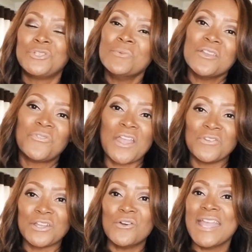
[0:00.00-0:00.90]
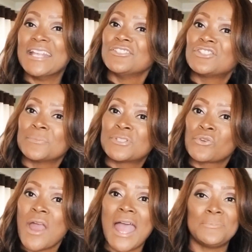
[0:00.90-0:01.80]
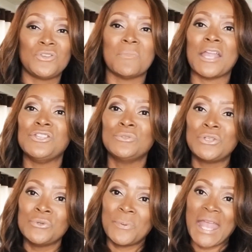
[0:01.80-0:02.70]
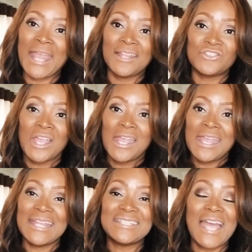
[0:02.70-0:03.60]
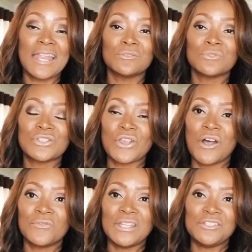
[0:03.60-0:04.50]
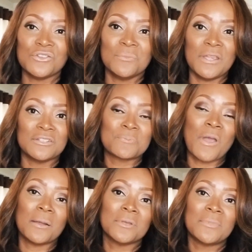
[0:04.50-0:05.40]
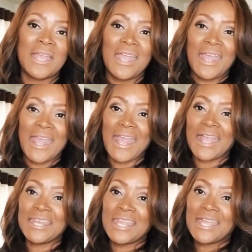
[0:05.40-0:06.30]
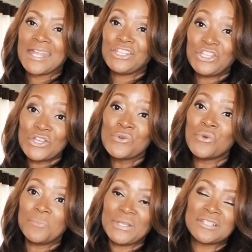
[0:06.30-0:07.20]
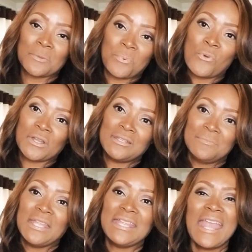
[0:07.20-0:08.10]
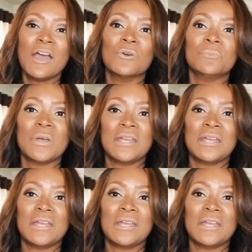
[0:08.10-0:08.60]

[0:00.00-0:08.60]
Do me a favor and go ahead and subscribe to my YouTube page entitled Solving Your Marriage Problem, and you will be supporting me help